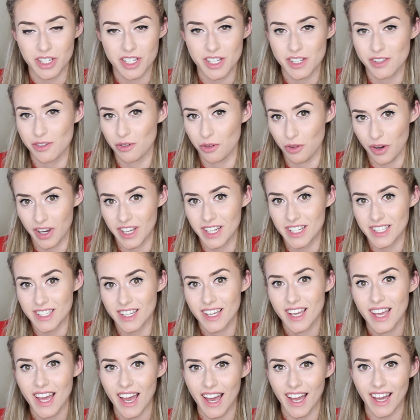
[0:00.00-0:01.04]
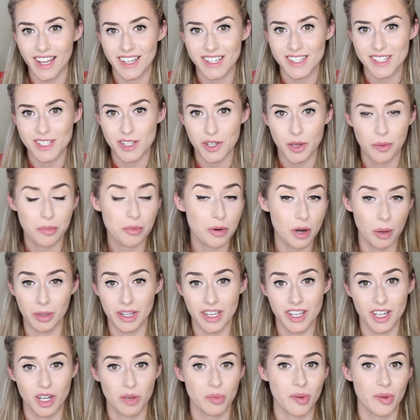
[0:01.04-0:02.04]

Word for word: which is great and you're probably going